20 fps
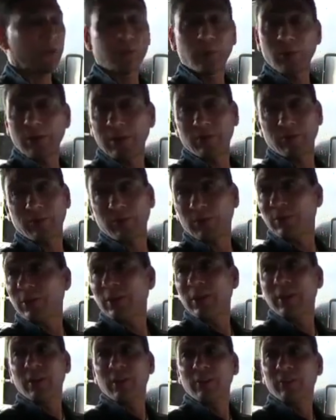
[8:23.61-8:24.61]
It's great
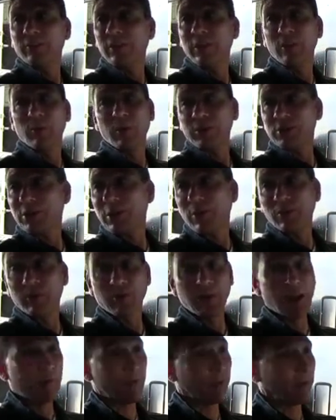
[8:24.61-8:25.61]
for city rush hour
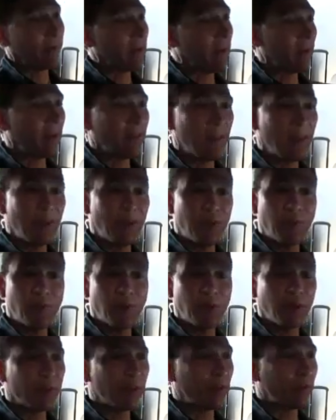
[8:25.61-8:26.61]
traffic in LA, New
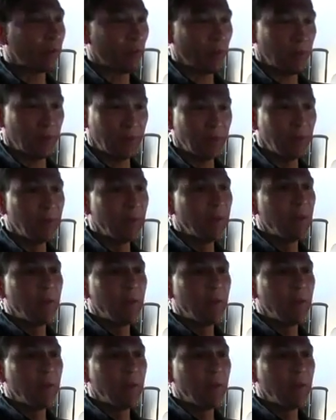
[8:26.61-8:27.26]
York, Detroit.